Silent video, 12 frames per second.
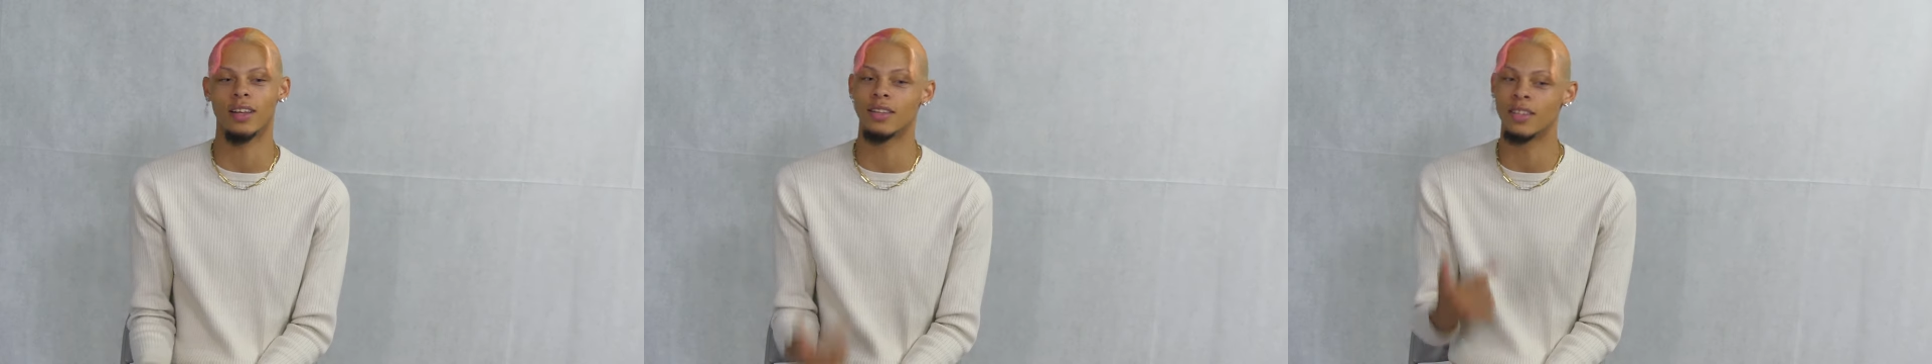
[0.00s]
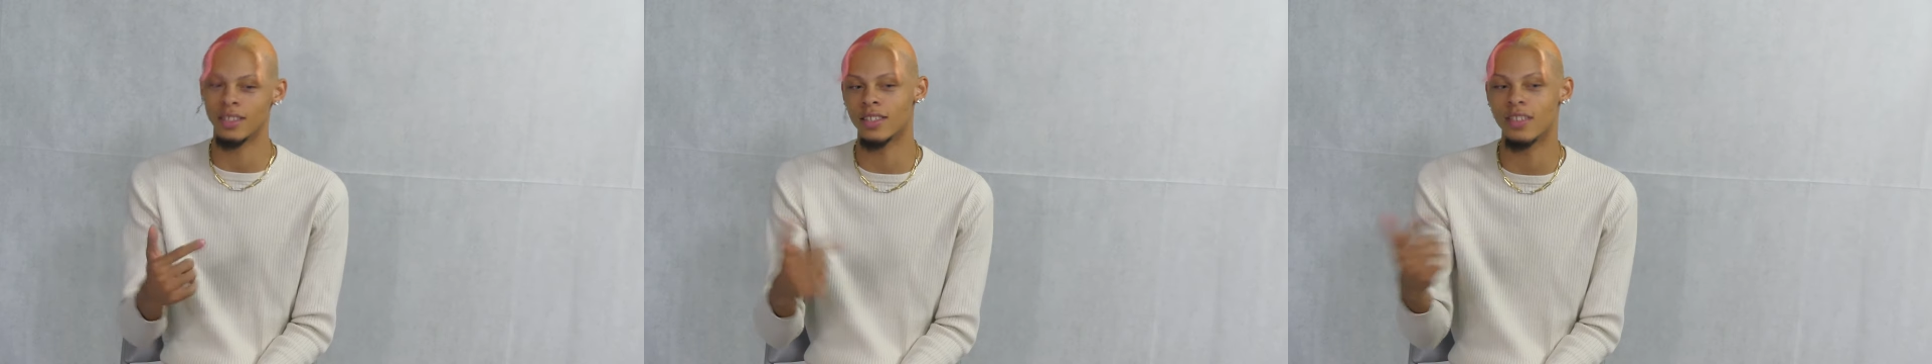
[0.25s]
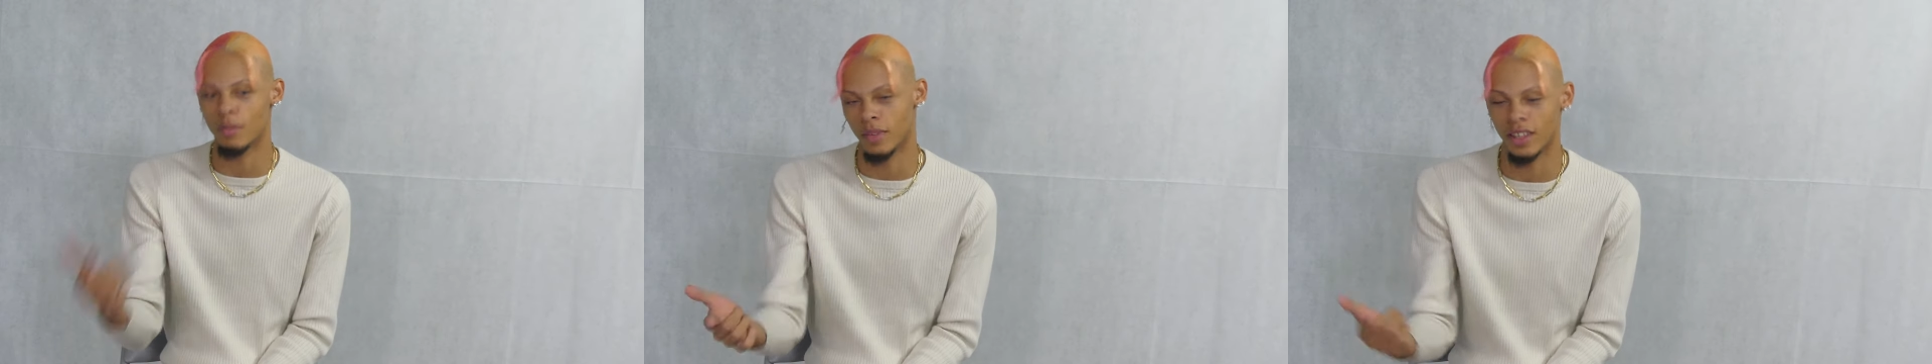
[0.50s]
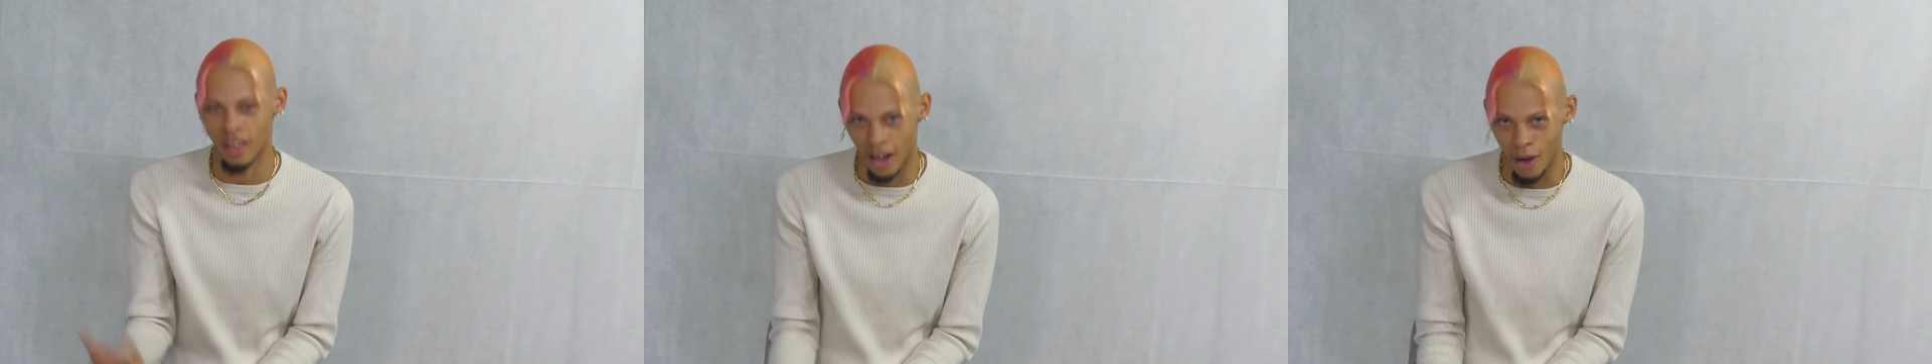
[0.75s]
this is
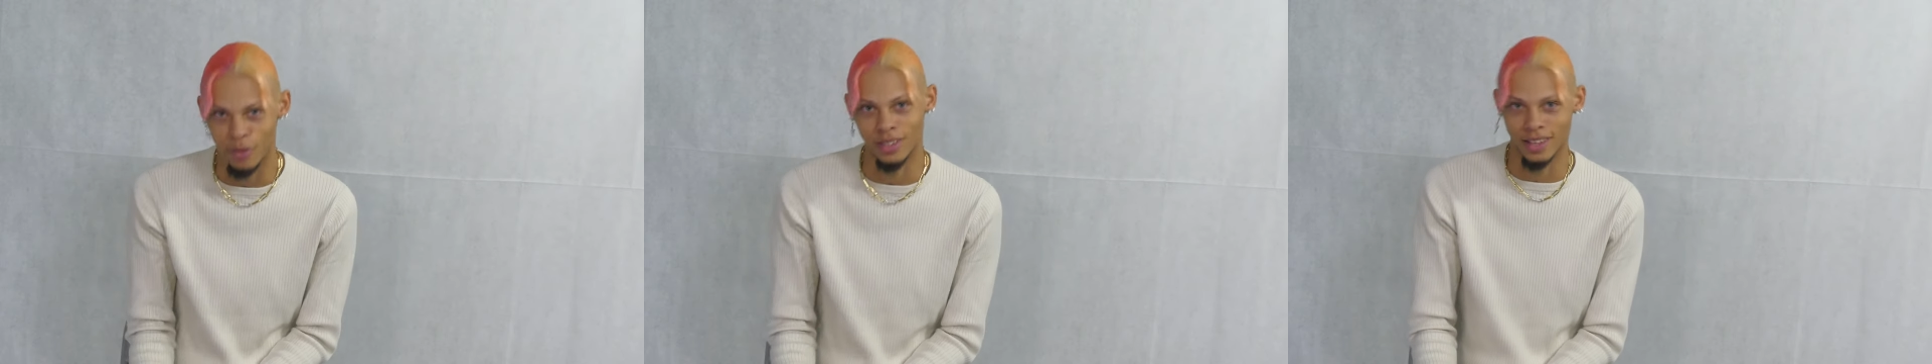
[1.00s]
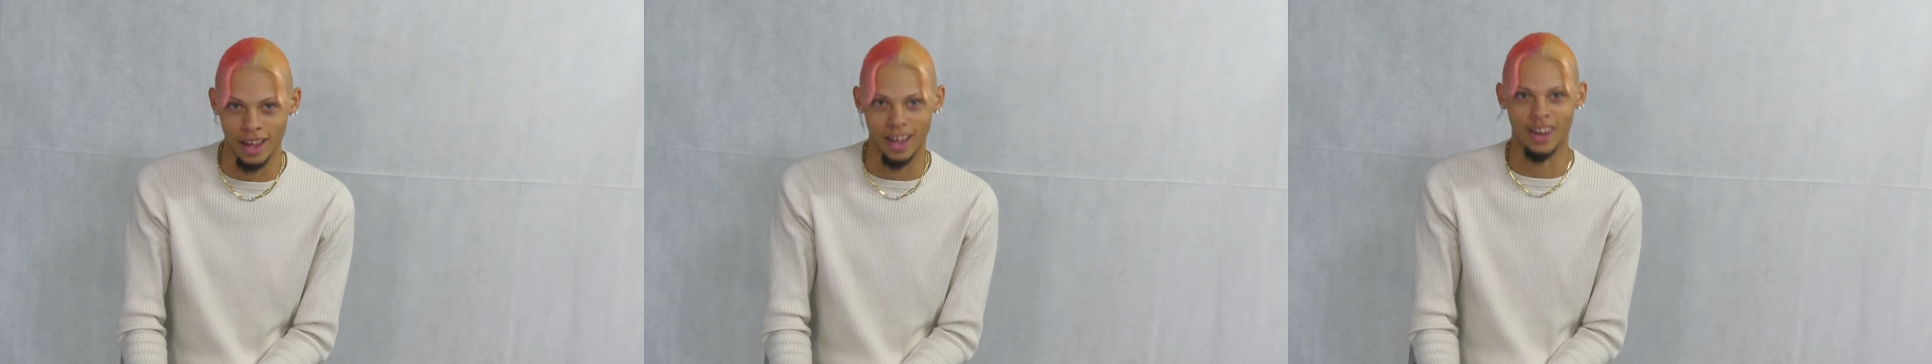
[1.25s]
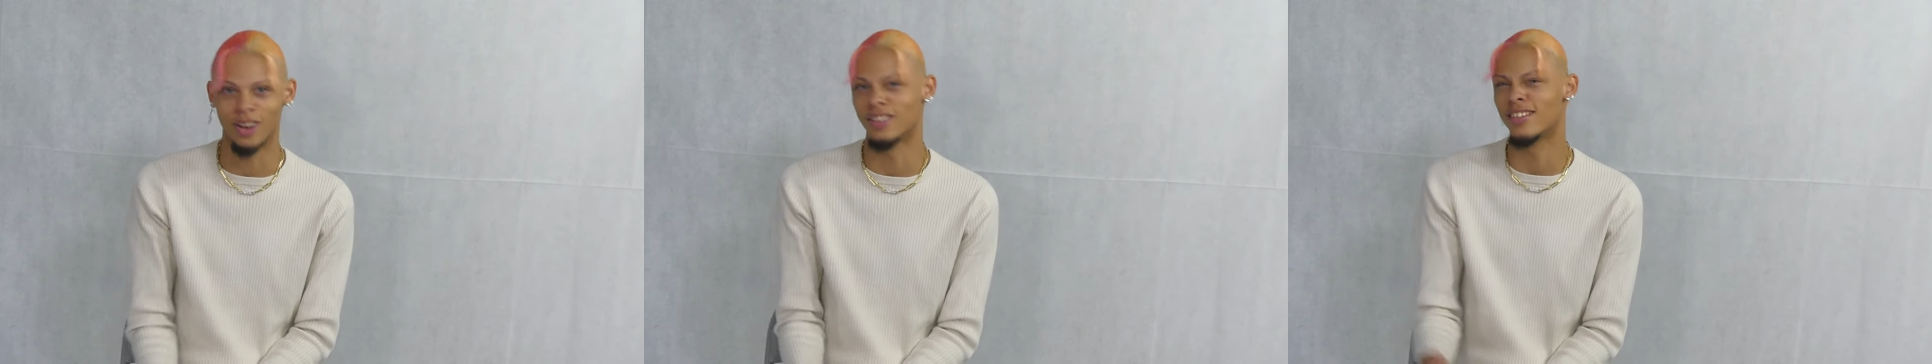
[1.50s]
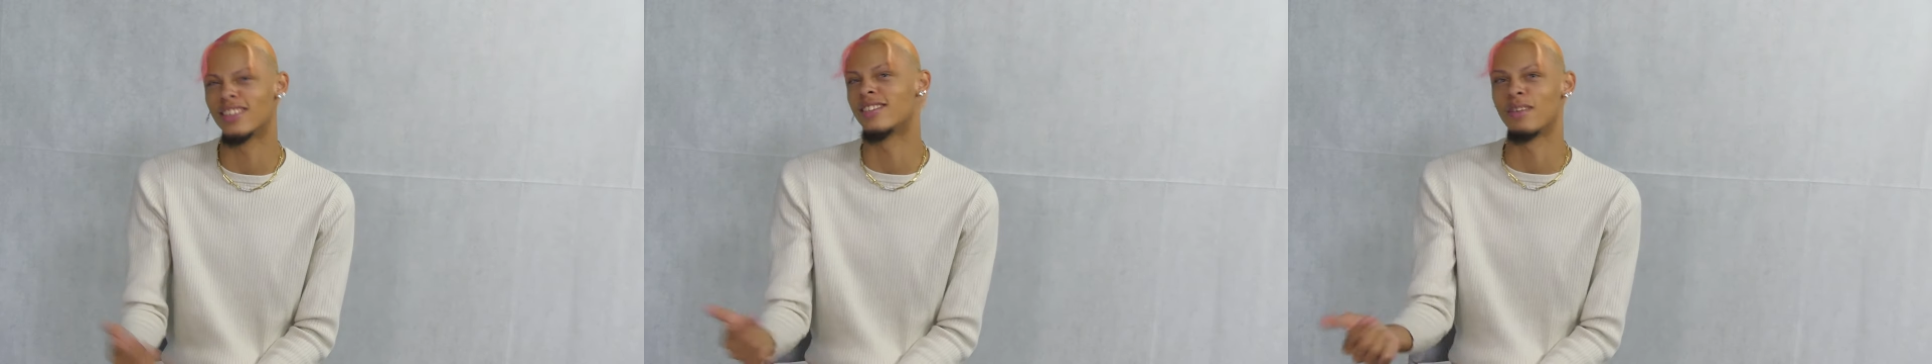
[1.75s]
something that I would say, or
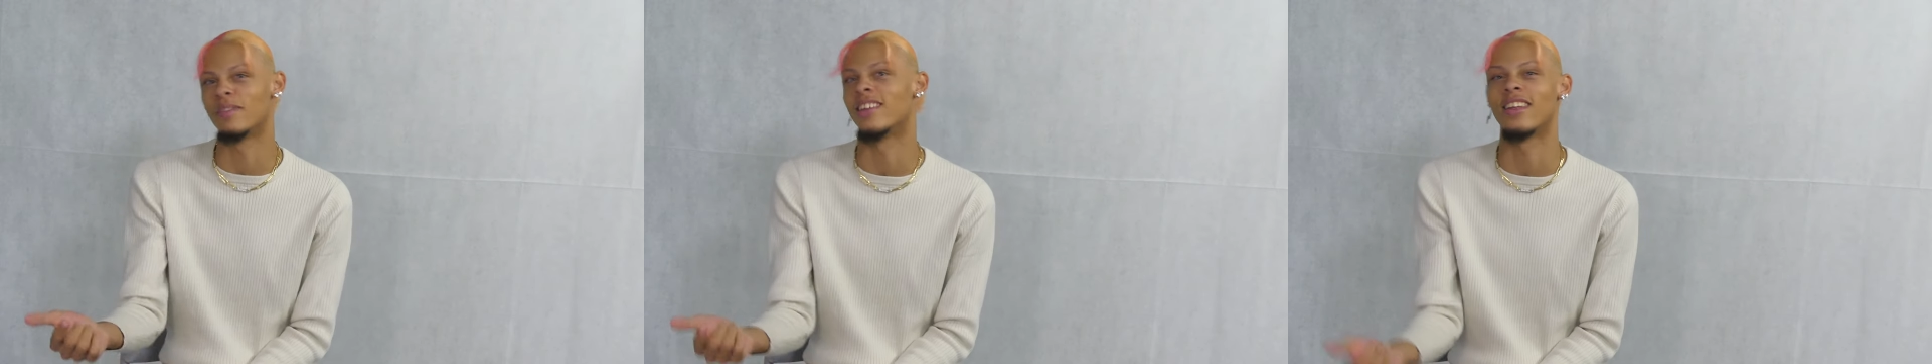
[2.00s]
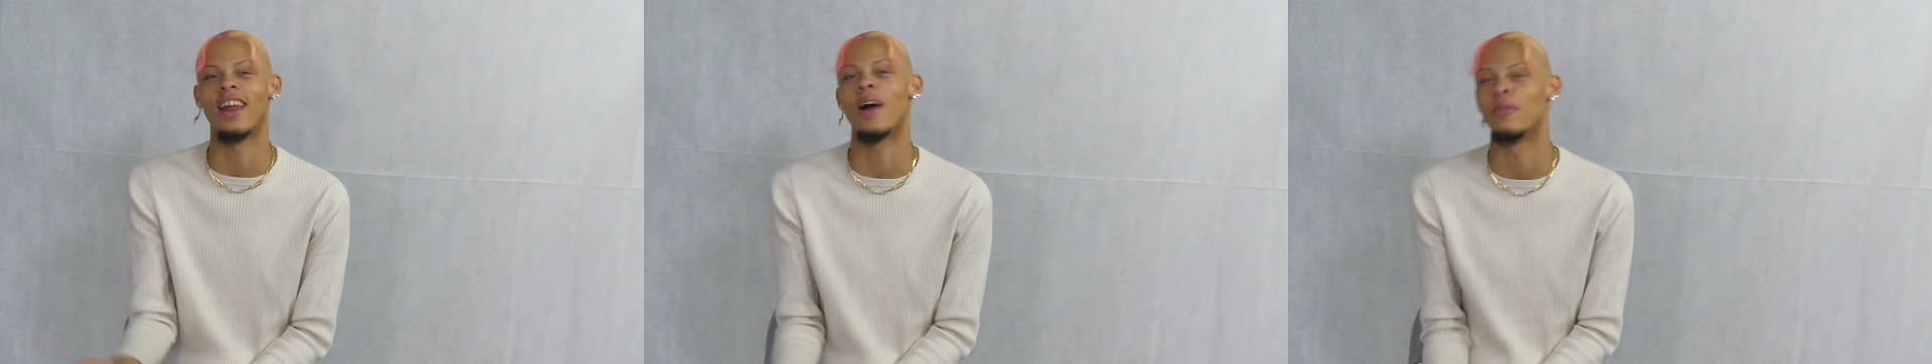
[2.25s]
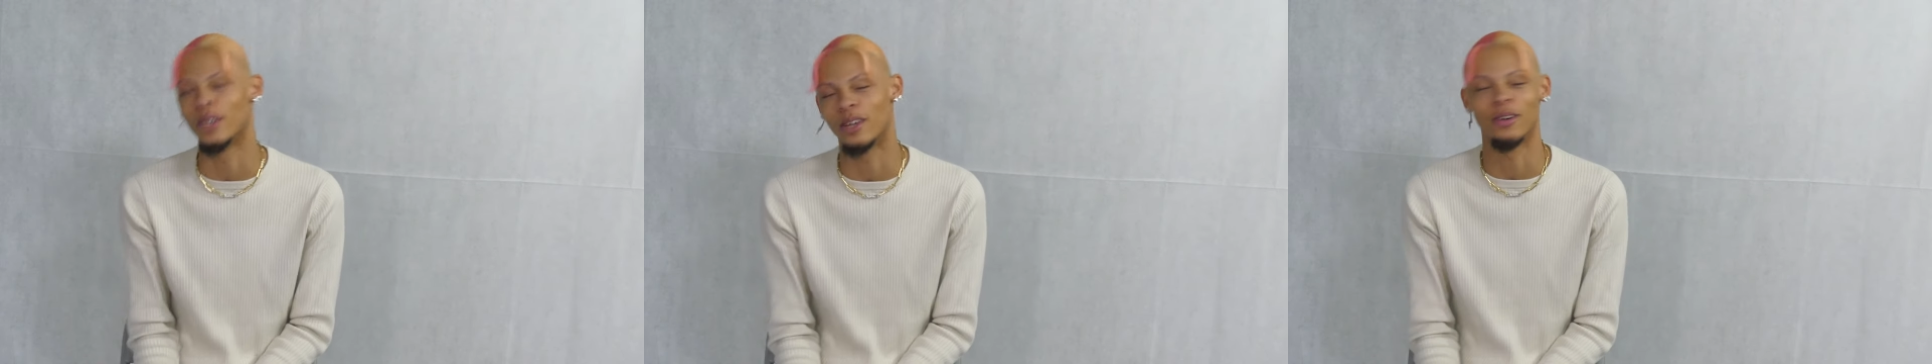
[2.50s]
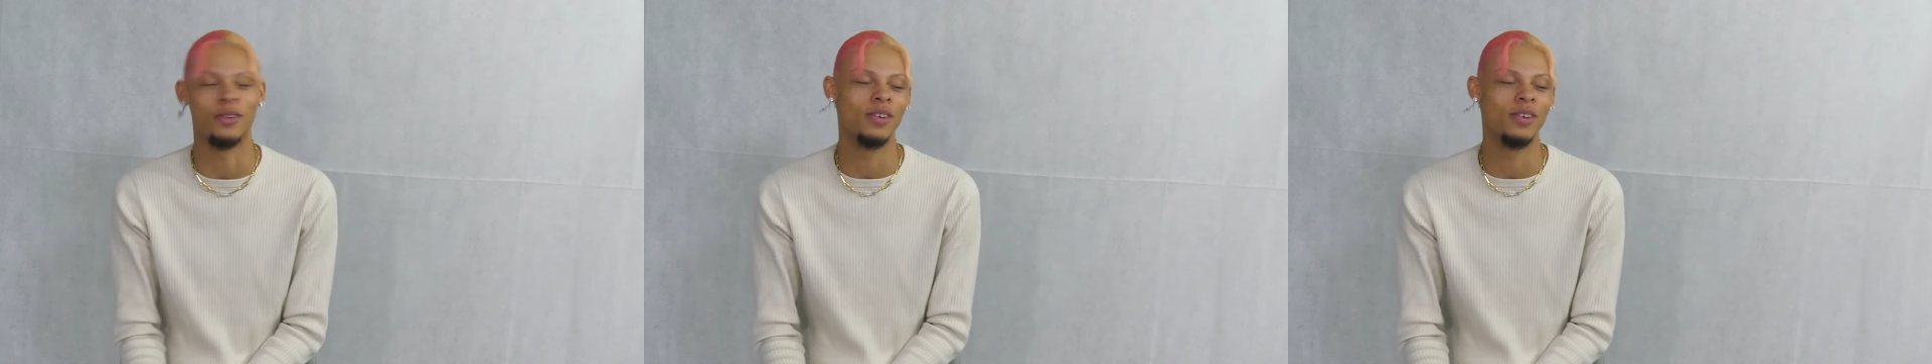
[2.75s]
this is something that I would do.